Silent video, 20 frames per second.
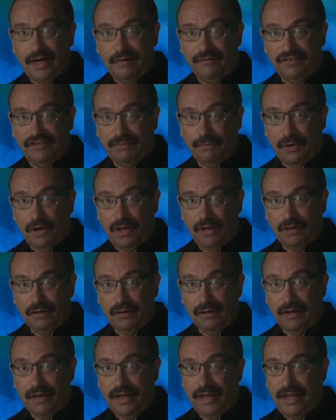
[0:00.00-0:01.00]
have
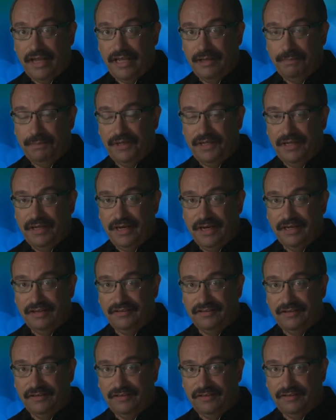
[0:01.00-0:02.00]
smaller
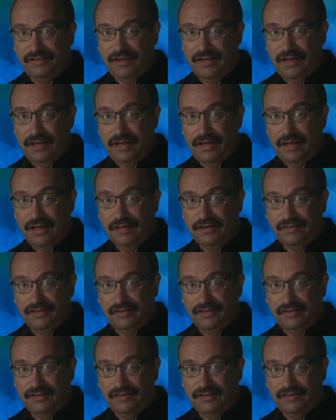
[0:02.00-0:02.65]
APS-C